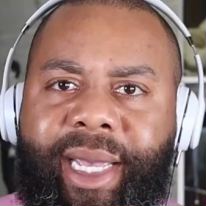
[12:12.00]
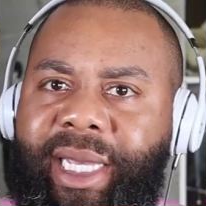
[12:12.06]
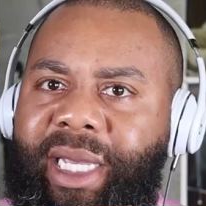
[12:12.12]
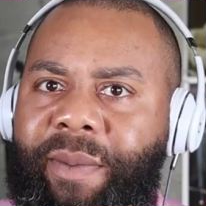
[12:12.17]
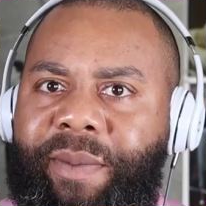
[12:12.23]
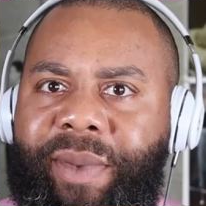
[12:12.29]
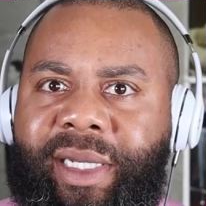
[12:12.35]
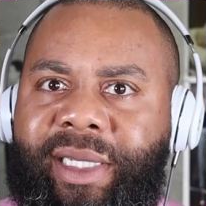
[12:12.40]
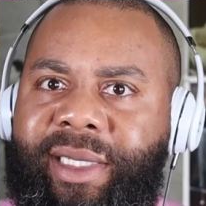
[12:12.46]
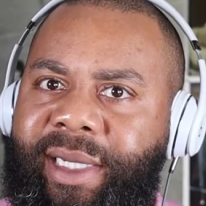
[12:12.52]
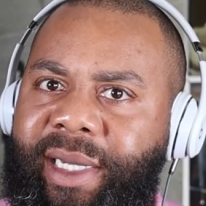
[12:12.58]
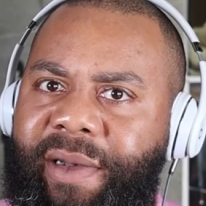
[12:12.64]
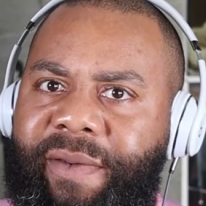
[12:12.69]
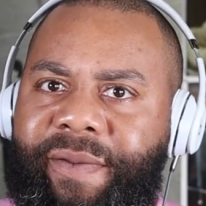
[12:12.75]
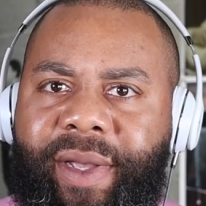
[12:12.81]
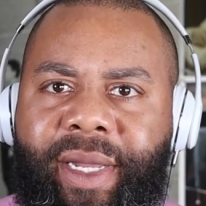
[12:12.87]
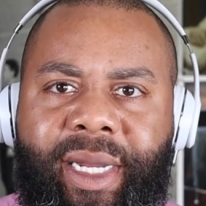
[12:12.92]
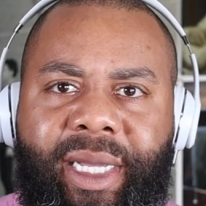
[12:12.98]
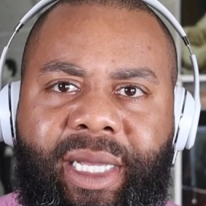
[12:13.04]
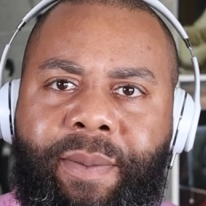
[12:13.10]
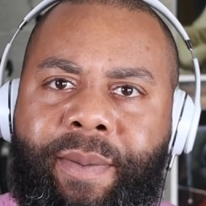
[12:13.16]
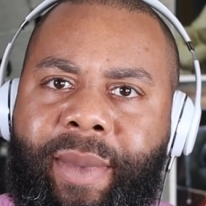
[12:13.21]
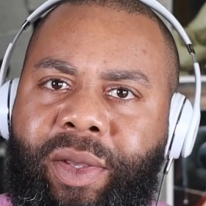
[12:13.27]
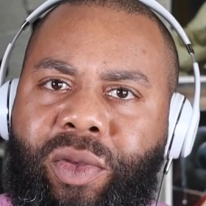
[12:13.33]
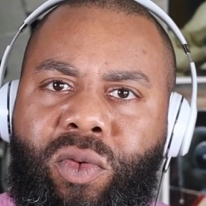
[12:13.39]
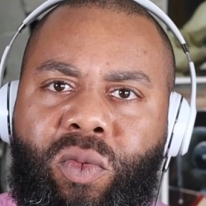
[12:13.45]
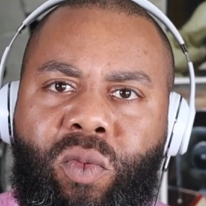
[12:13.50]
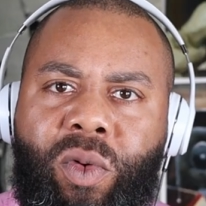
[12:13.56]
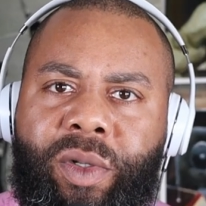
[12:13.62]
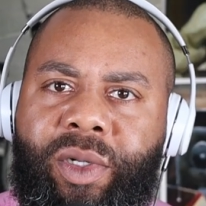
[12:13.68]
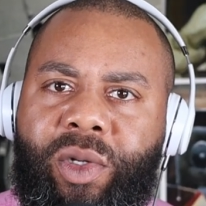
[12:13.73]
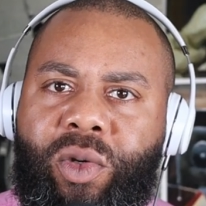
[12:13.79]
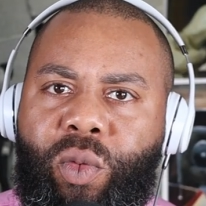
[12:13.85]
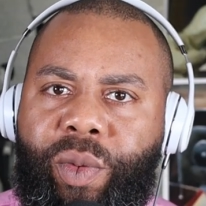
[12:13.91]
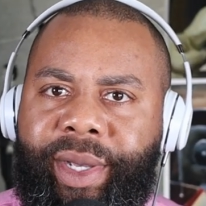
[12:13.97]
It can be tough and it can make you want
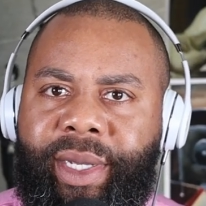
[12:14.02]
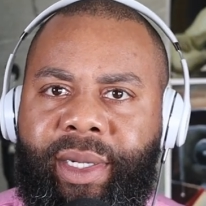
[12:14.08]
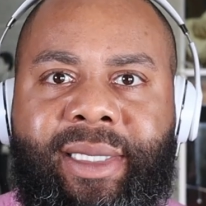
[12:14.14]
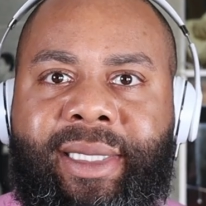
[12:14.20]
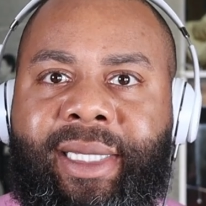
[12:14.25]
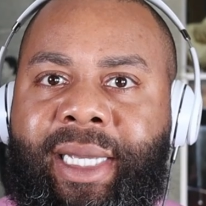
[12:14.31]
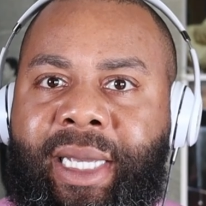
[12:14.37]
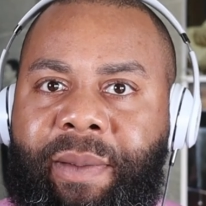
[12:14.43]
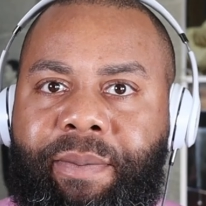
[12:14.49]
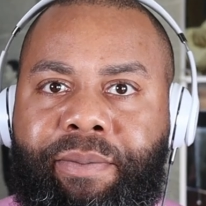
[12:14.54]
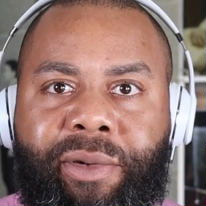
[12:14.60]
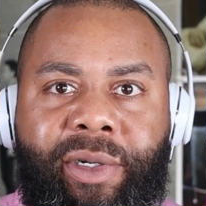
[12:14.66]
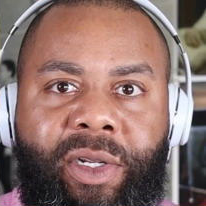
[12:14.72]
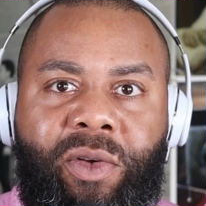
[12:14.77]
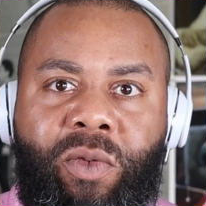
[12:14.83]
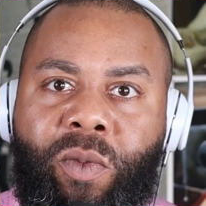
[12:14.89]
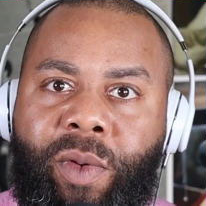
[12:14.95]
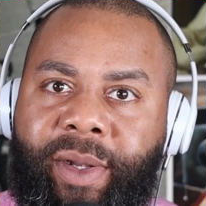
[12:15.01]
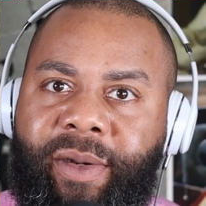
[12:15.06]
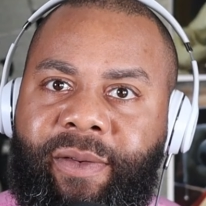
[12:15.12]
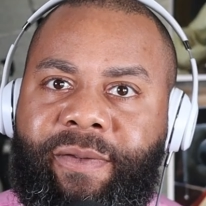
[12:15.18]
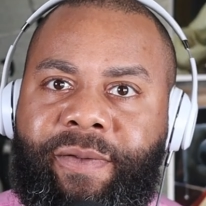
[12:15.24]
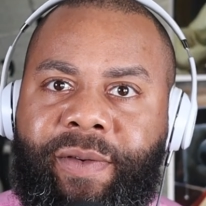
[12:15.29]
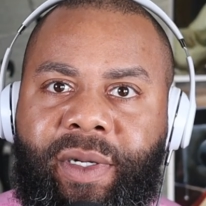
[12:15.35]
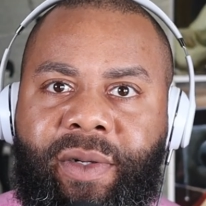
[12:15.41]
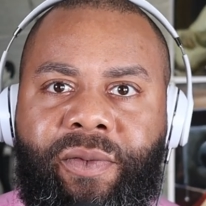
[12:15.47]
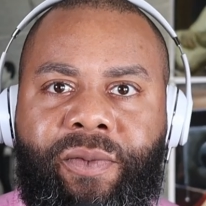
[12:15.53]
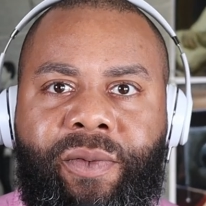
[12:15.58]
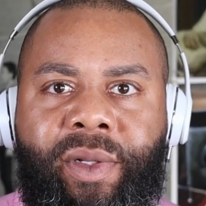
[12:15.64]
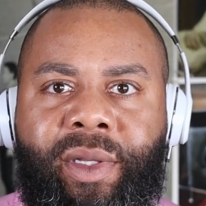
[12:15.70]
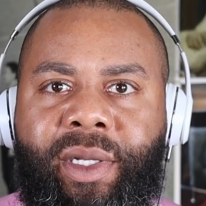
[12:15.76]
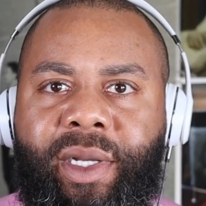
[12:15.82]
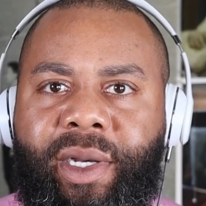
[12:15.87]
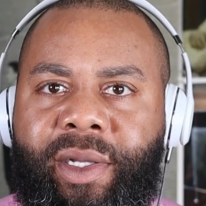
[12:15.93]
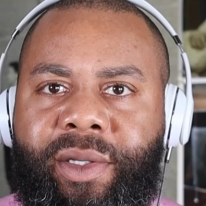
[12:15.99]
to quit. Just keep putting one foot in
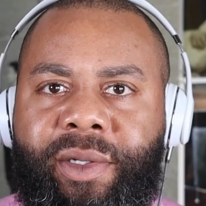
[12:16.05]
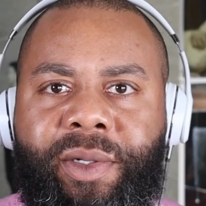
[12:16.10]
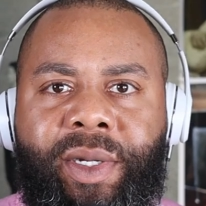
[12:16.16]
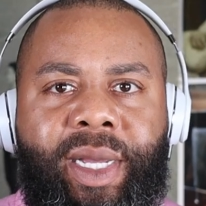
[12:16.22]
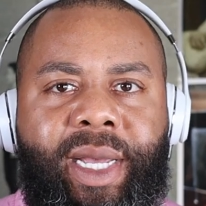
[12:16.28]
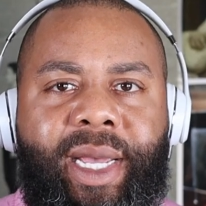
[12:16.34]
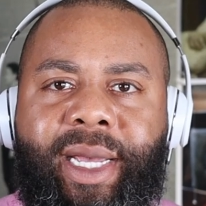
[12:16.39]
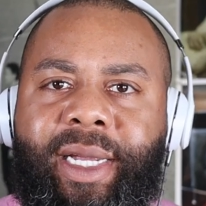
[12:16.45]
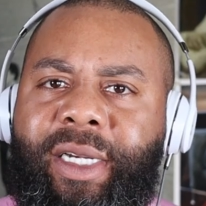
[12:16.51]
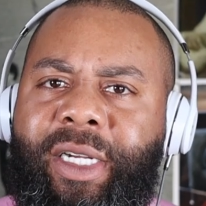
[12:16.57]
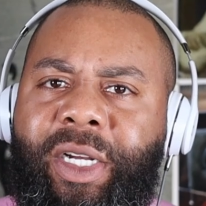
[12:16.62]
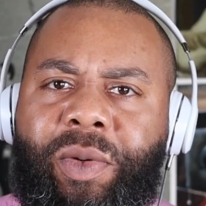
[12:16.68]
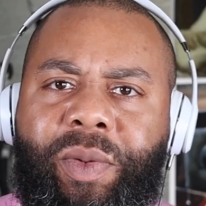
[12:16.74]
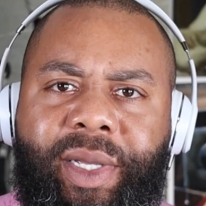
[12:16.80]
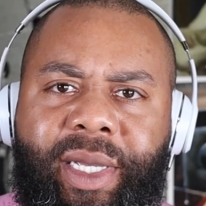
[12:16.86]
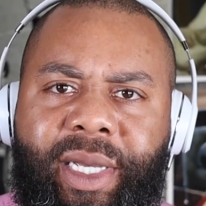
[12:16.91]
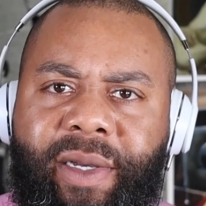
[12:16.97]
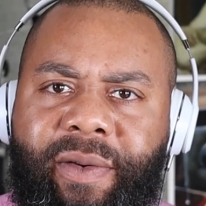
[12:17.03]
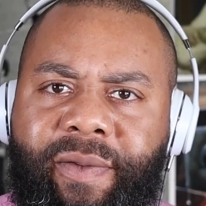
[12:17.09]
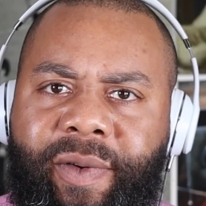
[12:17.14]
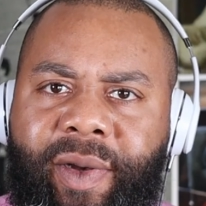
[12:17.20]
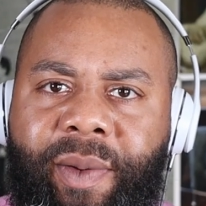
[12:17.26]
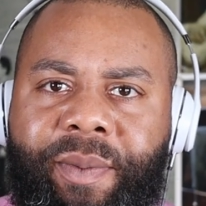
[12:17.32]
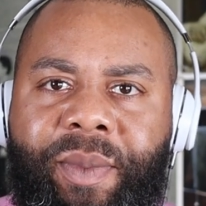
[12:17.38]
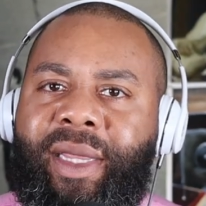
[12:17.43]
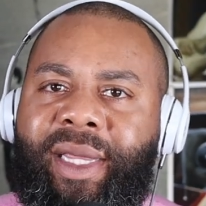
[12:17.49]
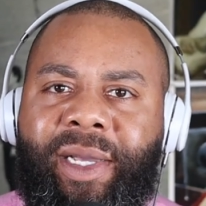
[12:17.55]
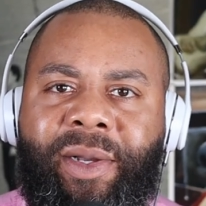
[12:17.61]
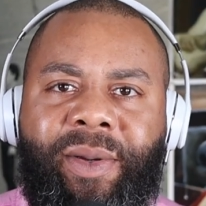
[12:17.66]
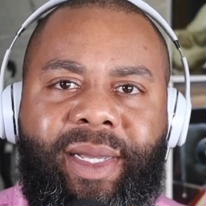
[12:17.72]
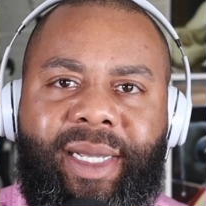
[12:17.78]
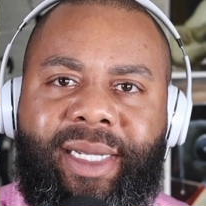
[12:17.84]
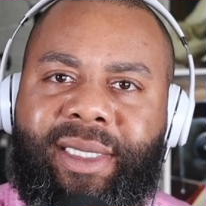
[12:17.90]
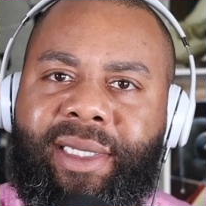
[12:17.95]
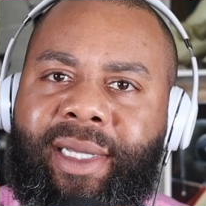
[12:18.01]
front of the other and don't give up. There
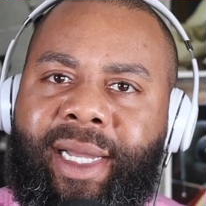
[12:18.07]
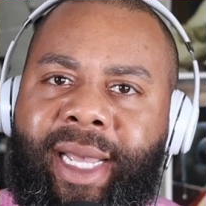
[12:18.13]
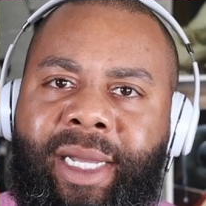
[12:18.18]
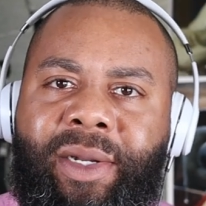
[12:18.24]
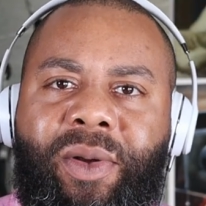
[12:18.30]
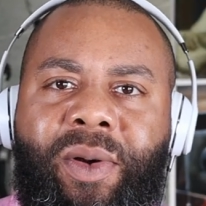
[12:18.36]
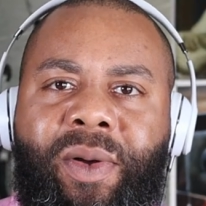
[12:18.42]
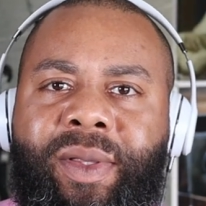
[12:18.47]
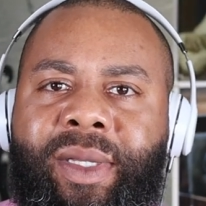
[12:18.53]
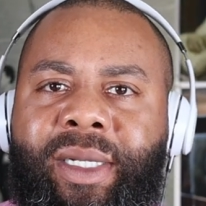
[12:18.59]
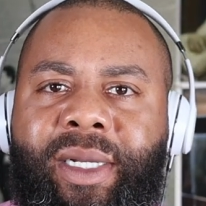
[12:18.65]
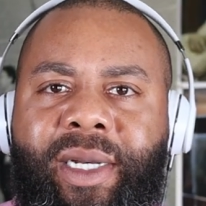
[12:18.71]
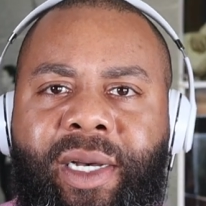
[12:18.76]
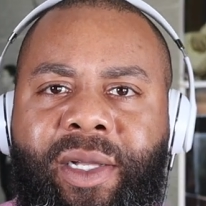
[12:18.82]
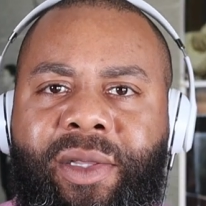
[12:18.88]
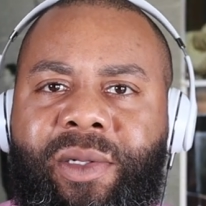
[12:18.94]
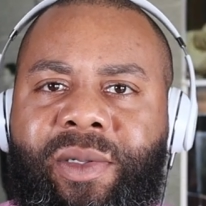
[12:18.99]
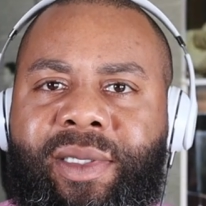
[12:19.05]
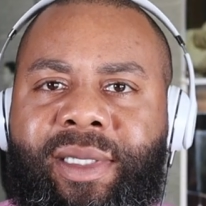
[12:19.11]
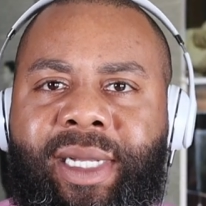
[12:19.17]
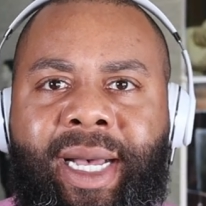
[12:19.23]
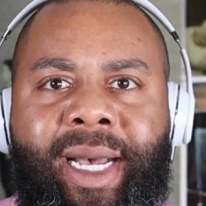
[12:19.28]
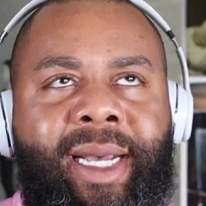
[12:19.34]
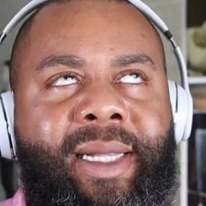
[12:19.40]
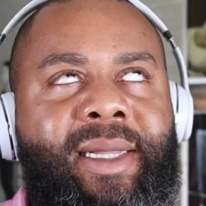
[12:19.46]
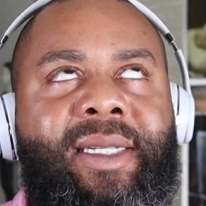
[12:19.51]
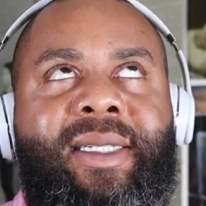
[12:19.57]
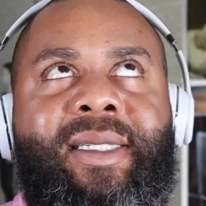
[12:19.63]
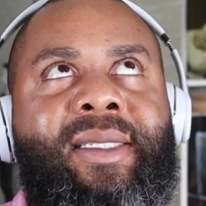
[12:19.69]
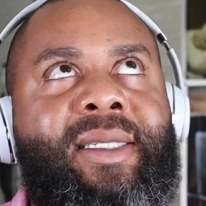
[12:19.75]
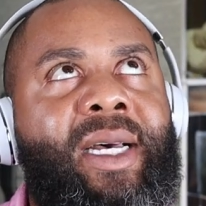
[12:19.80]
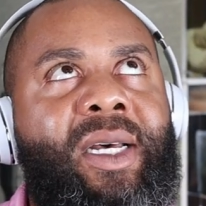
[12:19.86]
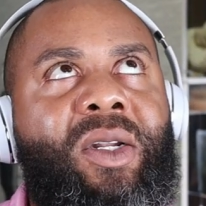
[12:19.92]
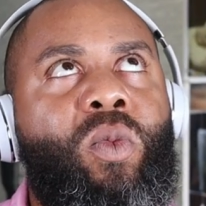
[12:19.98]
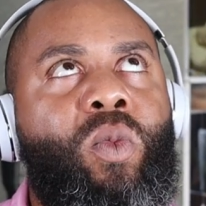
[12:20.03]
is light on the other side. The
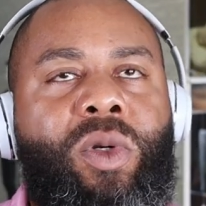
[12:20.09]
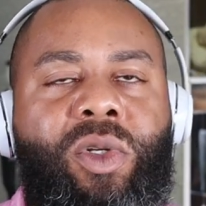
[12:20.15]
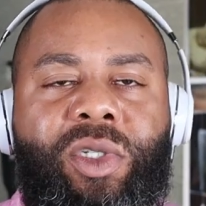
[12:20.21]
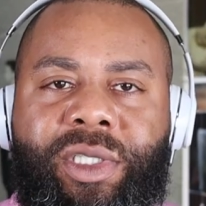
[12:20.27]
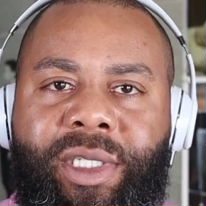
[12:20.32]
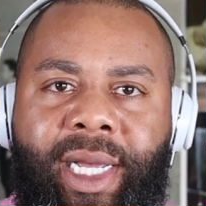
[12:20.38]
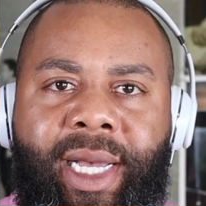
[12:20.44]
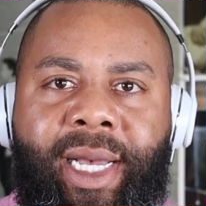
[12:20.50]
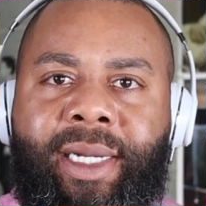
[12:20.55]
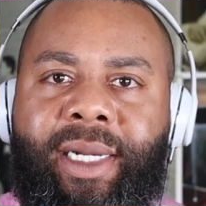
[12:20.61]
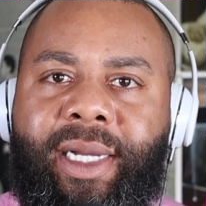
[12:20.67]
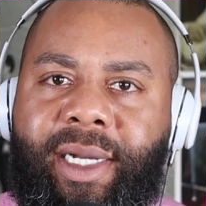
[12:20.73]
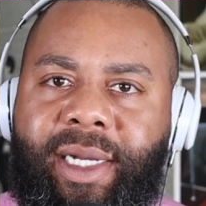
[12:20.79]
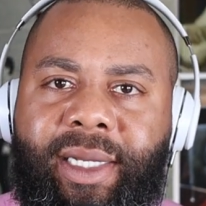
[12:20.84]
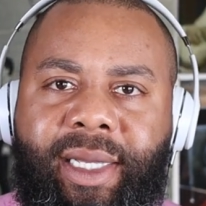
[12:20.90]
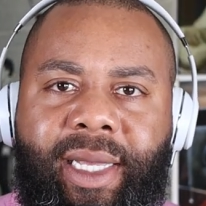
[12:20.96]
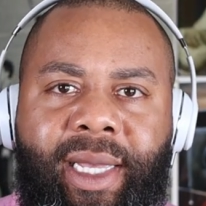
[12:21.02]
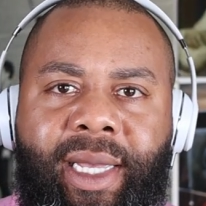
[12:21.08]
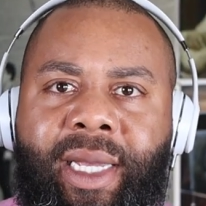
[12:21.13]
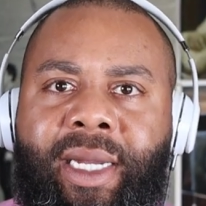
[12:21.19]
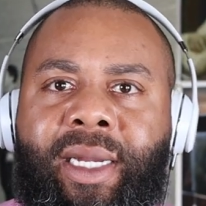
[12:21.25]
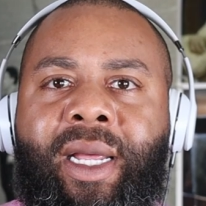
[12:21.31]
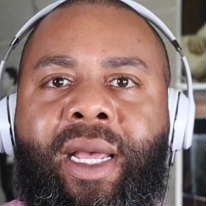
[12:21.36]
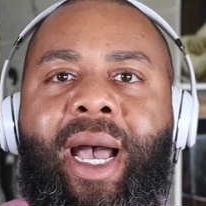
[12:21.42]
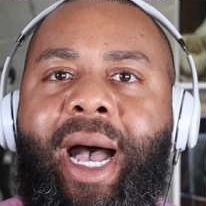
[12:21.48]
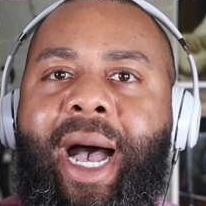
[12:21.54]
sun will shine again.